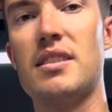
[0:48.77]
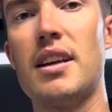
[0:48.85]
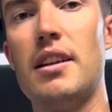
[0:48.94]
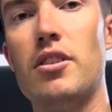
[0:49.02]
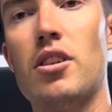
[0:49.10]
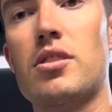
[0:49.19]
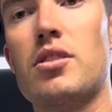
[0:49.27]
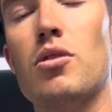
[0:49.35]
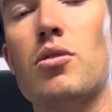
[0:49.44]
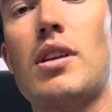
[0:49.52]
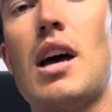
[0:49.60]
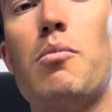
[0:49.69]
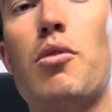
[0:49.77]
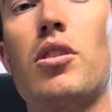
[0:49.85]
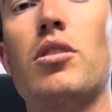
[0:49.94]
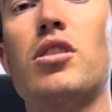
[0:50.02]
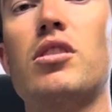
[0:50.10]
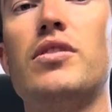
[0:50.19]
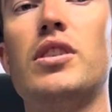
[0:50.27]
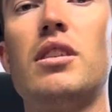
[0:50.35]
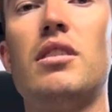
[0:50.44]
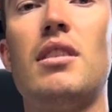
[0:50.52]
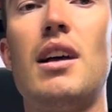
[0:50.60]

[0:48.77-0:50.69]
10 knots all day by the look of it.